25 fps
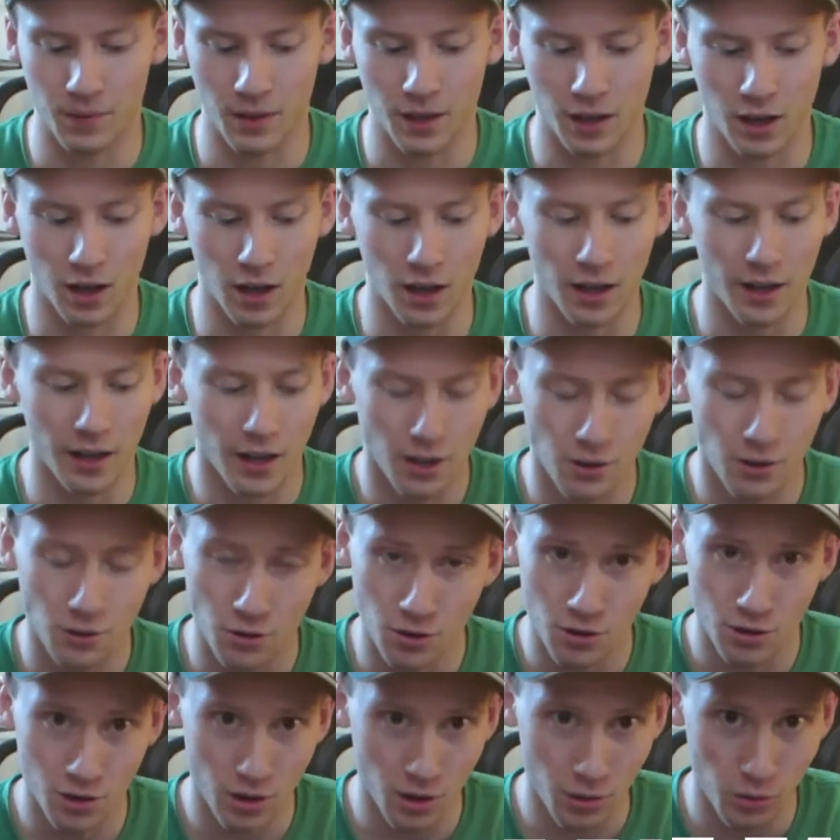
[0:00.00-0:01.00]
an
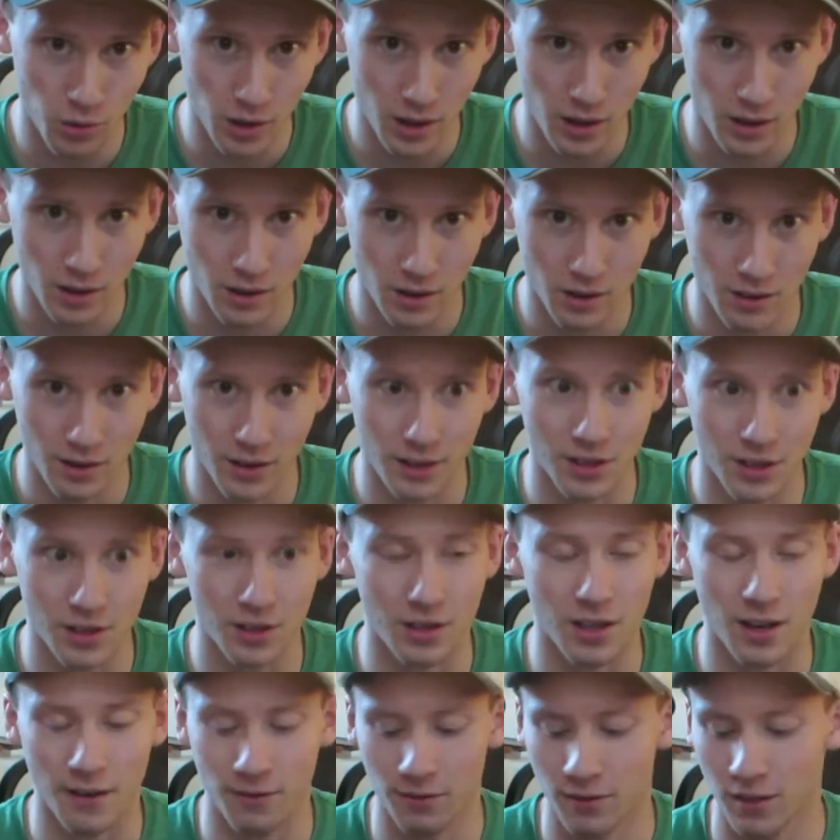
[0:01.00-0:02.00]
interesting one. This is
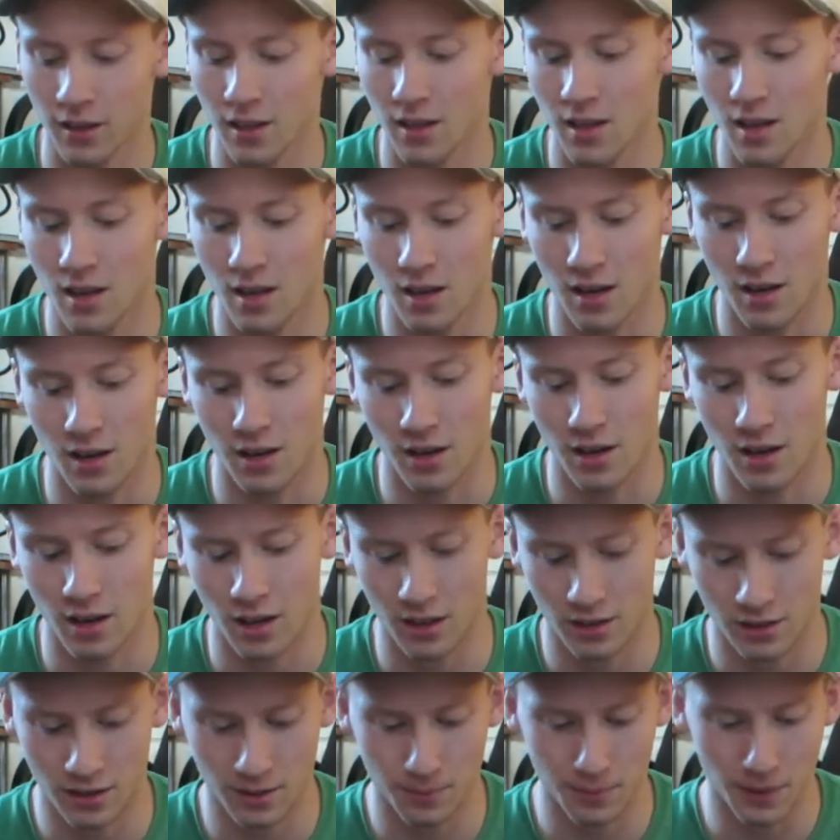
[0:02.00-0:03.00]
definitely
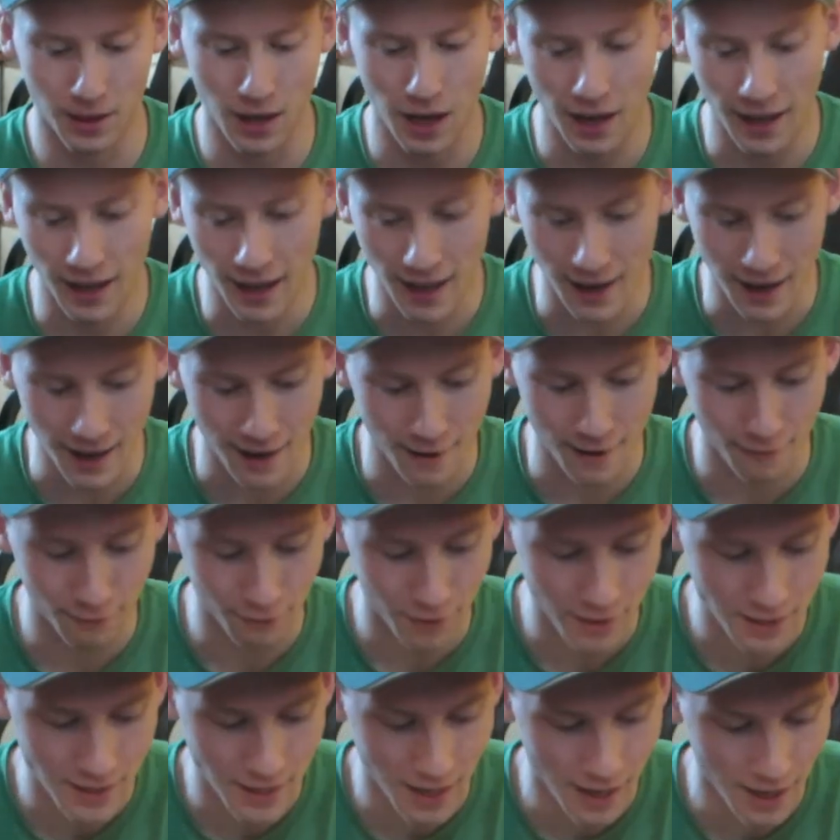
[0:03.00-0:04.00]
not something I get
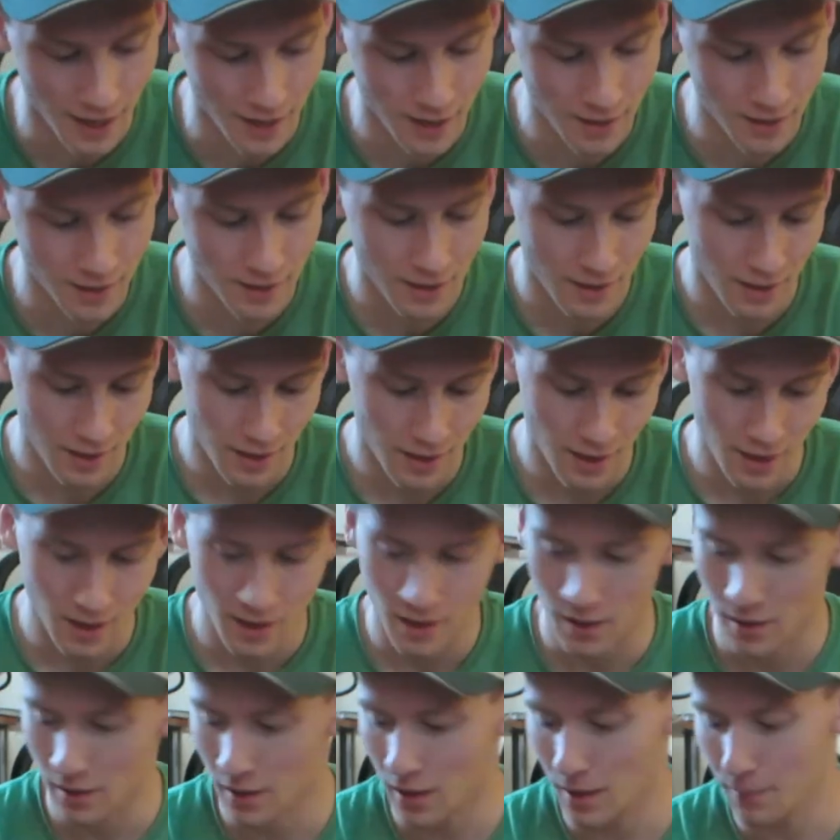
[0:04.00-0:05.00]
every day.
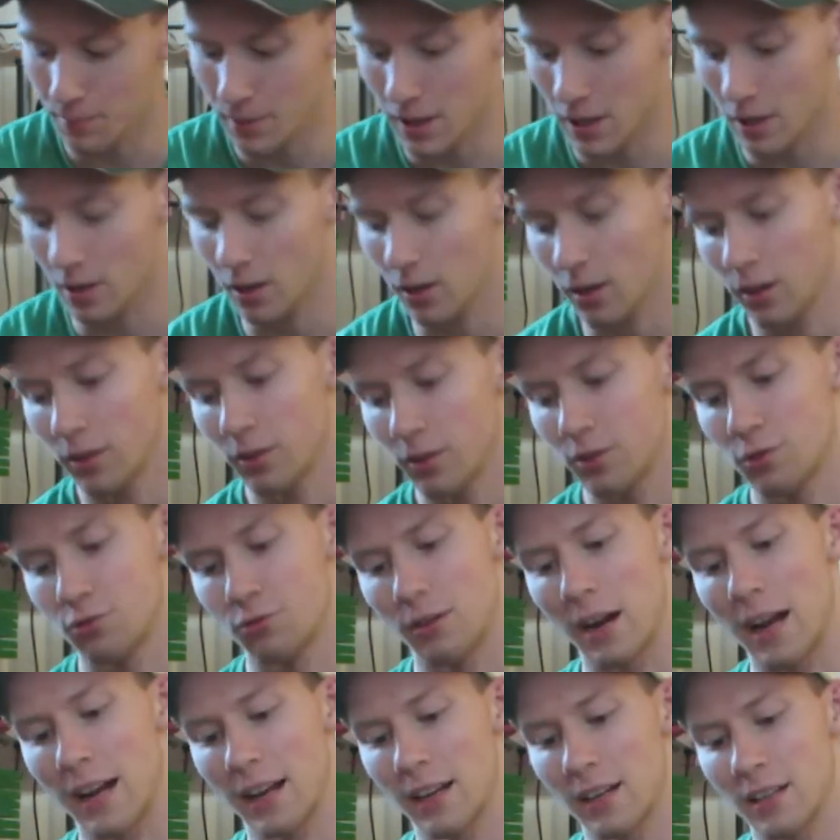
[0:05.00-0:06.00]
A company called
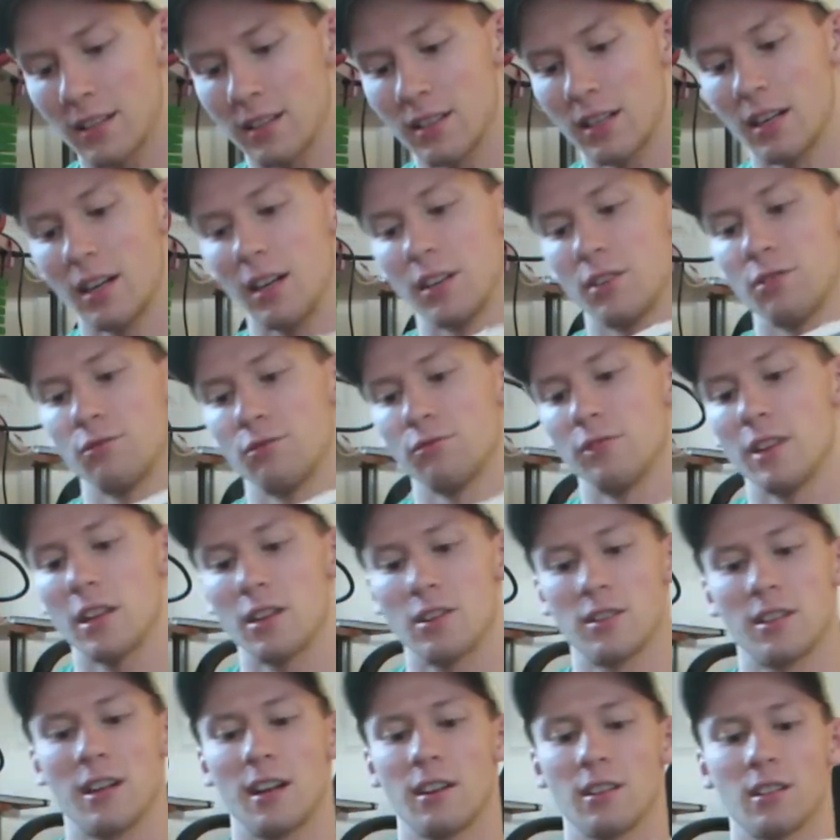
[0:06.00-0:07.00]
Dragon Touch
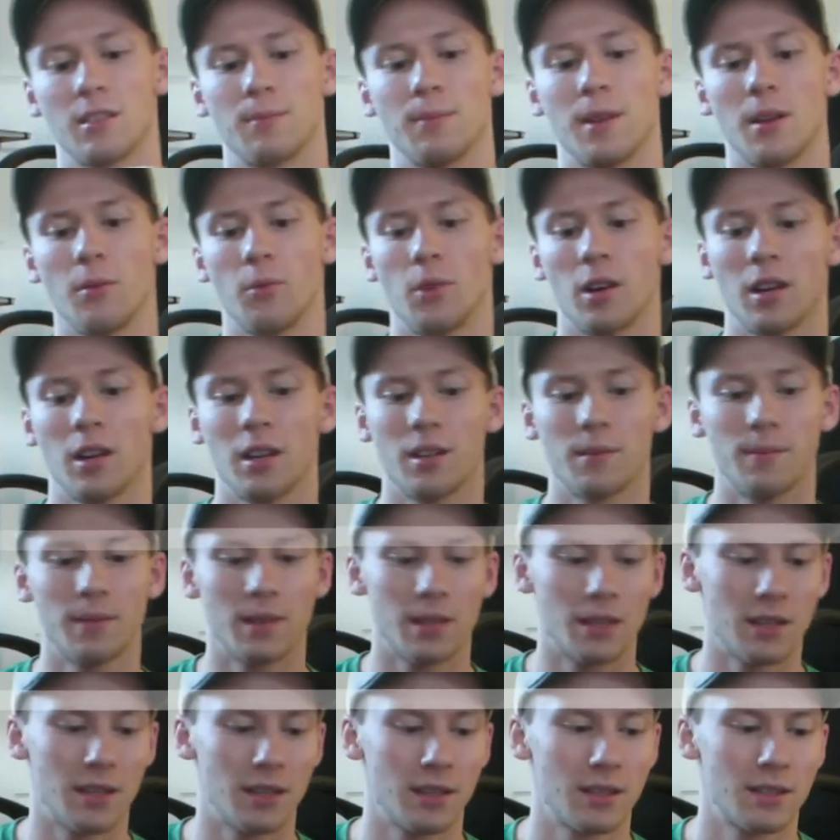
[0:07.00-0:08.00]
reached out to me and
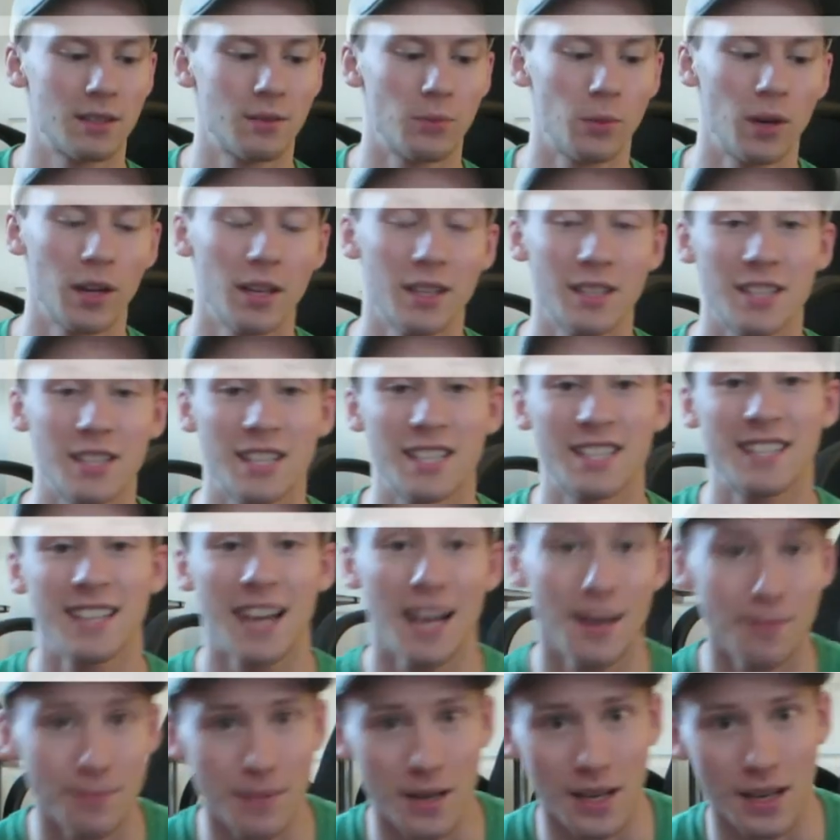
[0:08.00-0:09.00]
wanted to
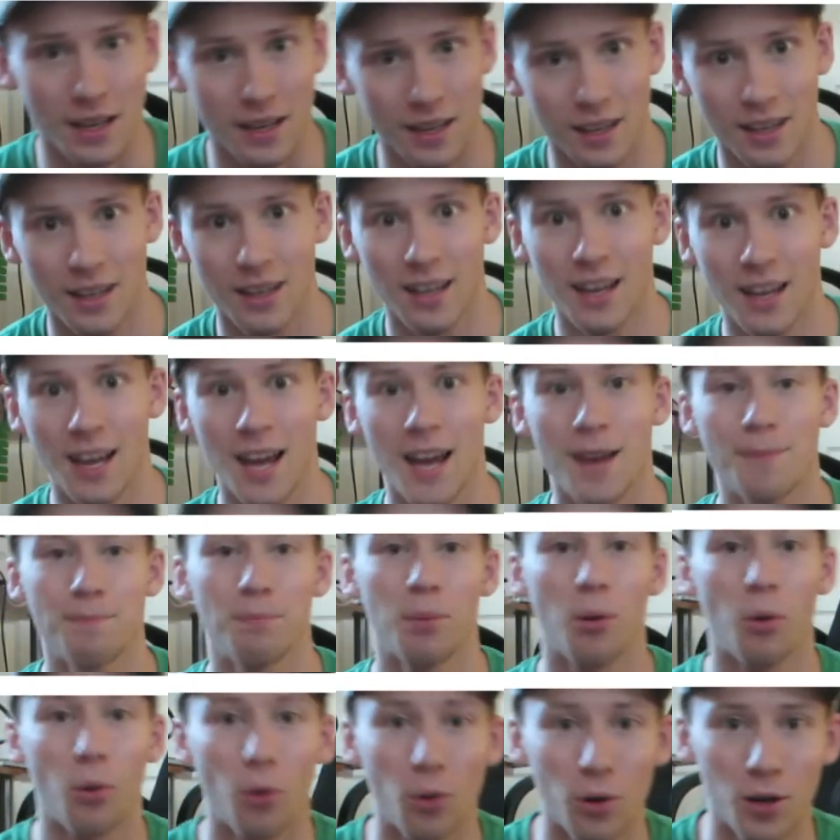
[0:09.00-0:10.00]
send me a
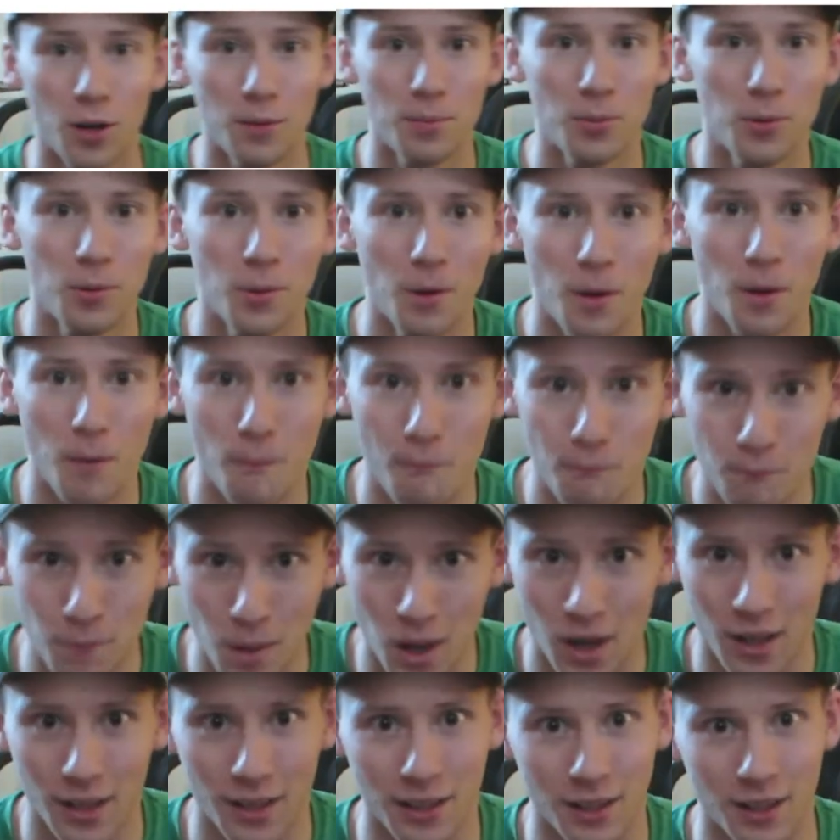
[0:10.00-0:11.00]
portable
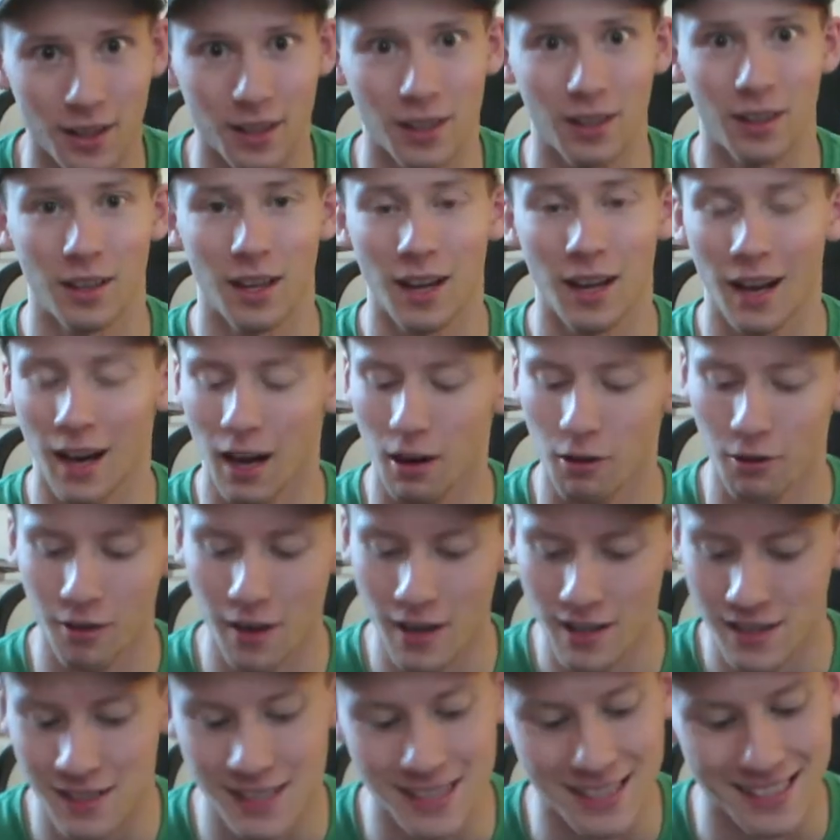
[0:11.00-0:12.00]
monitor. Like, how
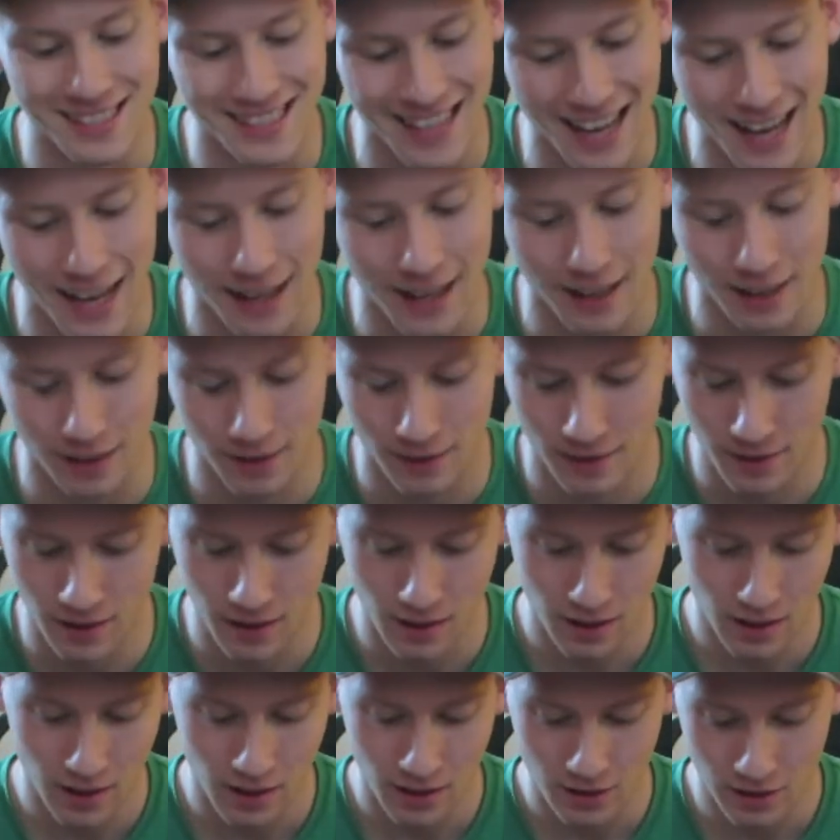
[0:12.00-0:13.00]
crazy is that?
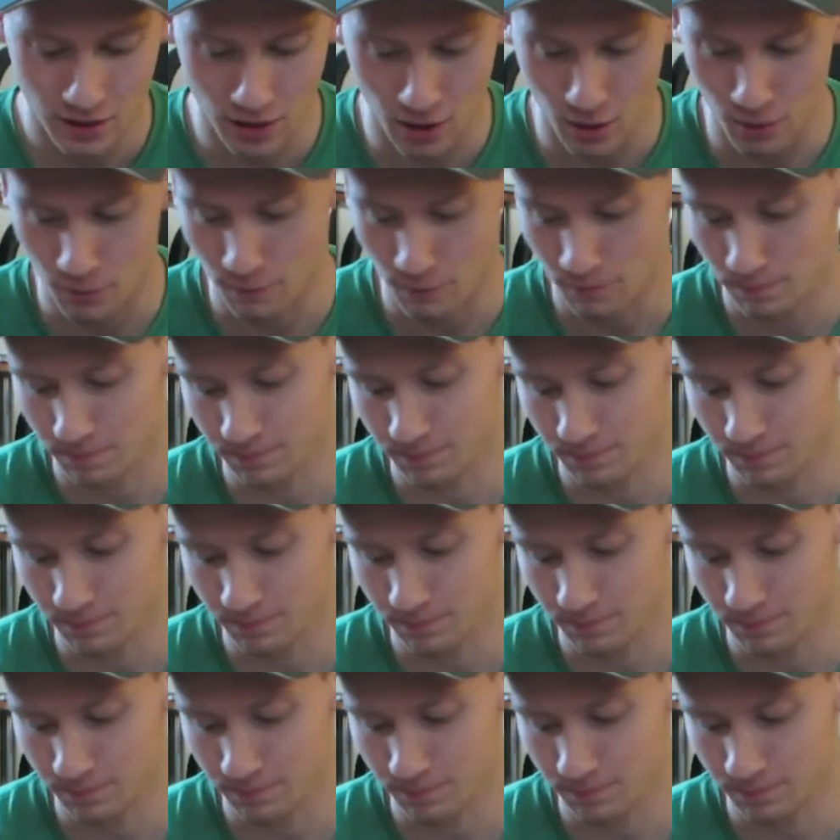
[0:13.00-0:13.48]
So